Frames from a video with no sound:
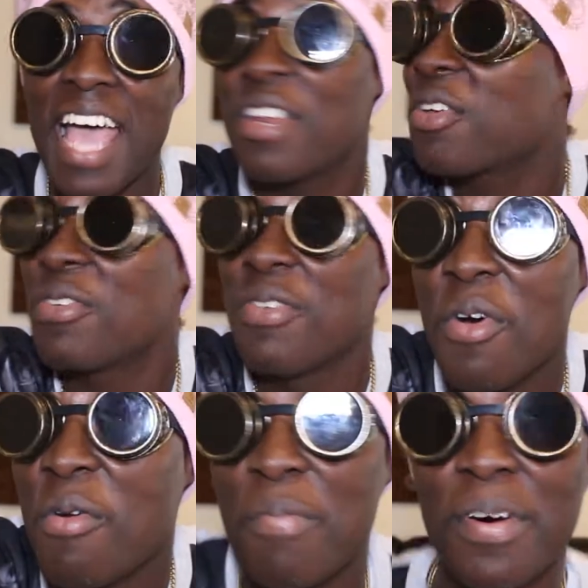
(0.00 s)
I don't
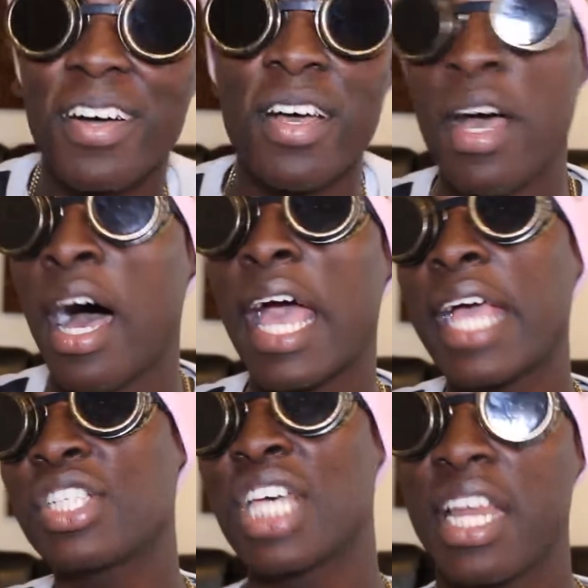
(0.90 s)
know, but
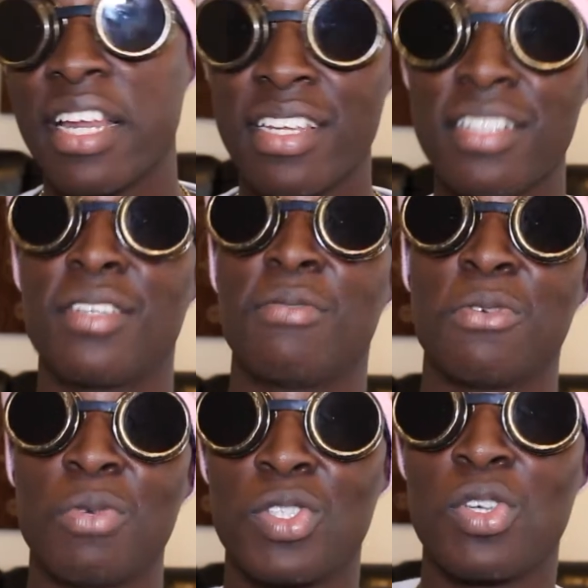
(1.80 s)
I actually had an
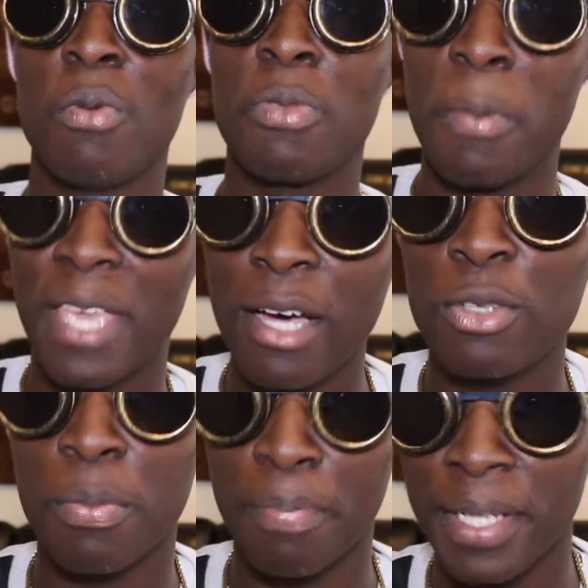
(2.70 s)
interview with some of the
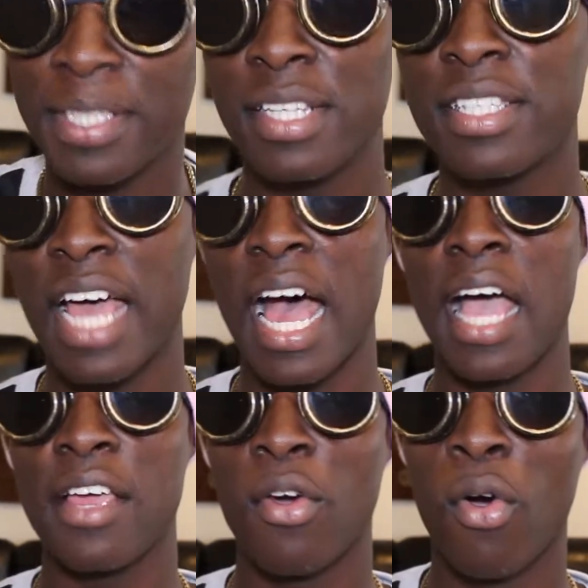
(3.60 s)
girls with big tits that
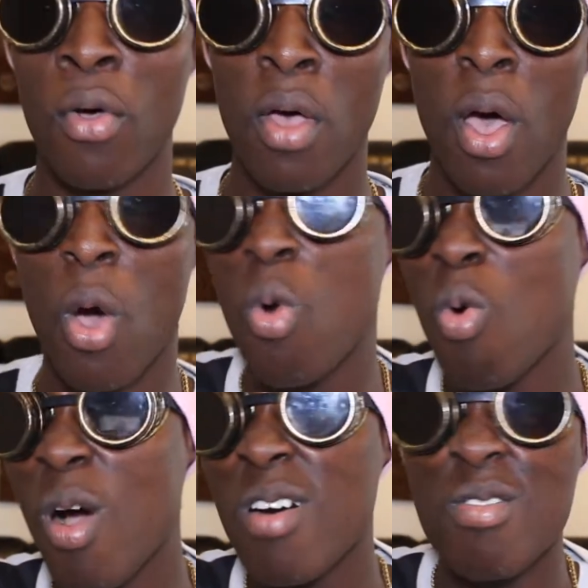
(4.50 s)
I know
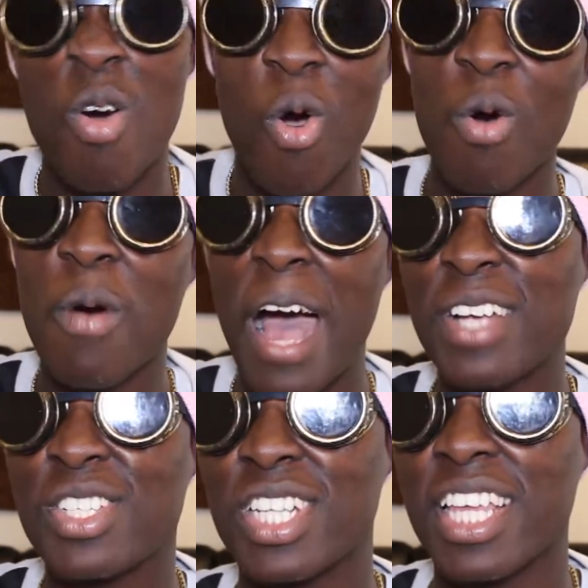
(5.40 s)
who
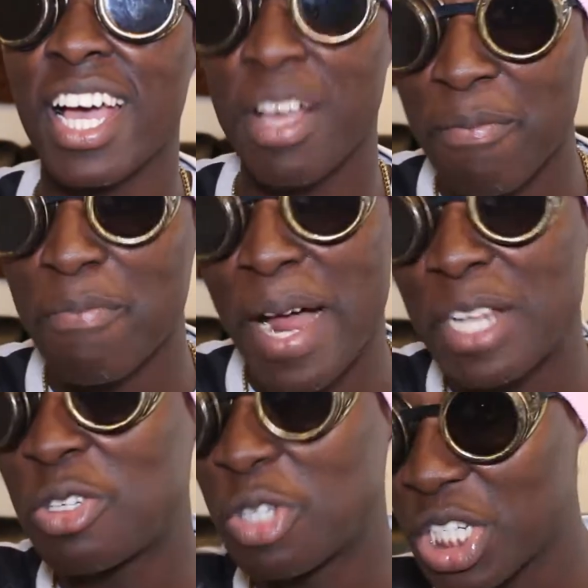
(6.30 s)
actually I
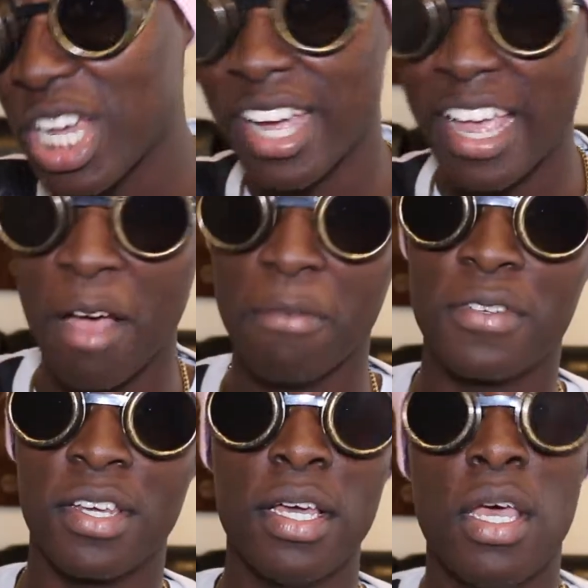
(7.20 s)
managed to shag
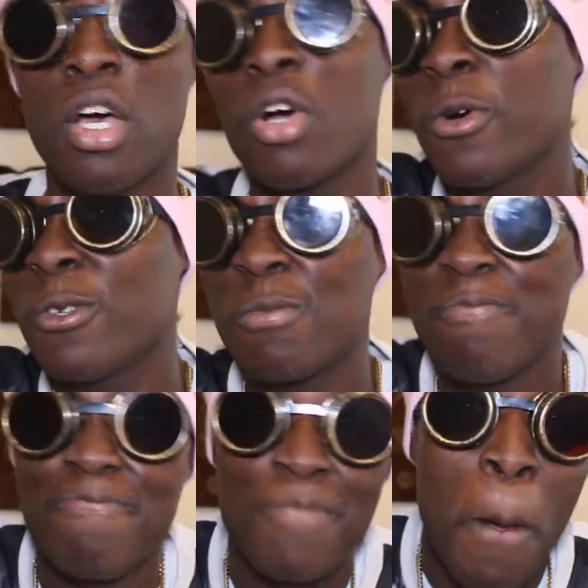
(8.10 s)
after,
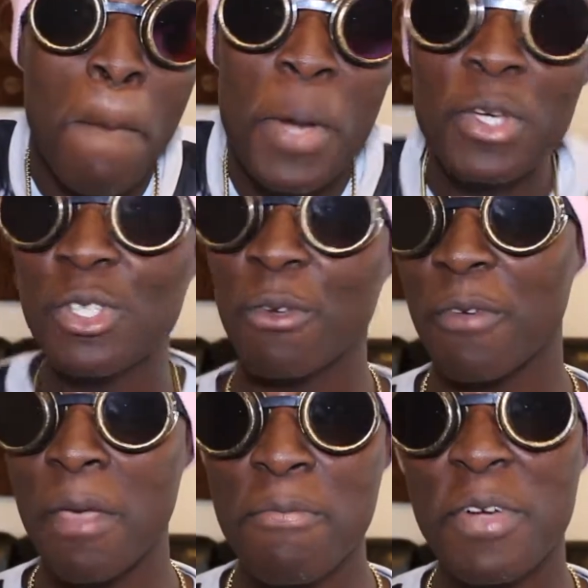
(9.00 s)
because most
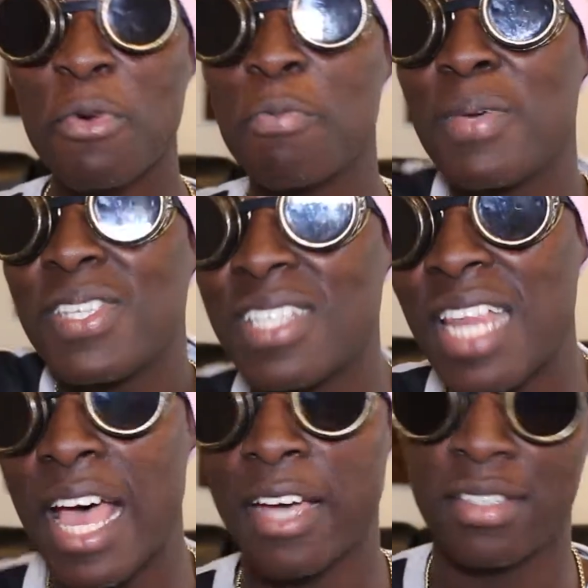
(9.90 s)
of them could be
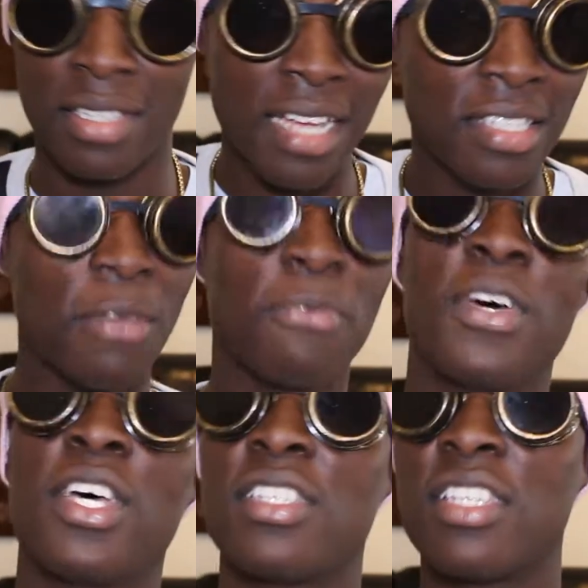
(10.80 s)
slags. That's the
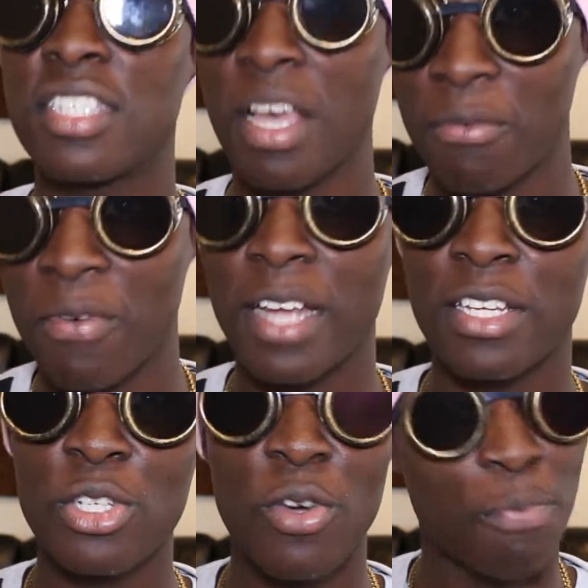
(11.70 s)
first
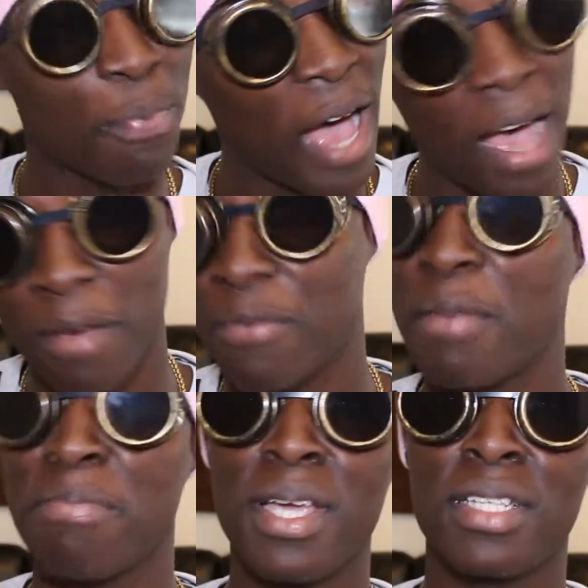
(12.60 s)
disadvantage of
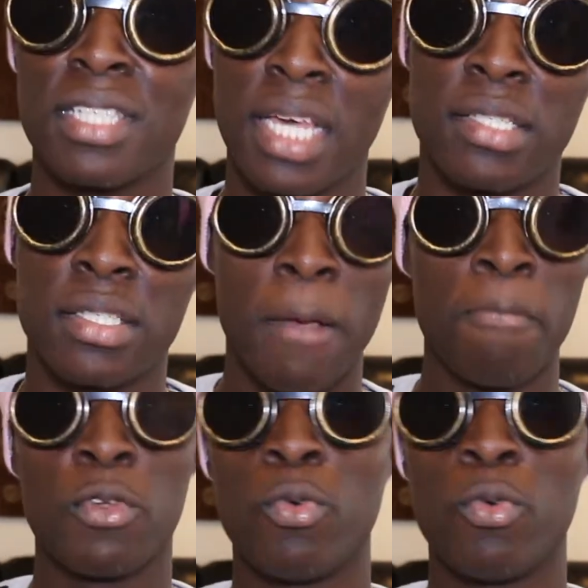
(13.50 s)
having big tits.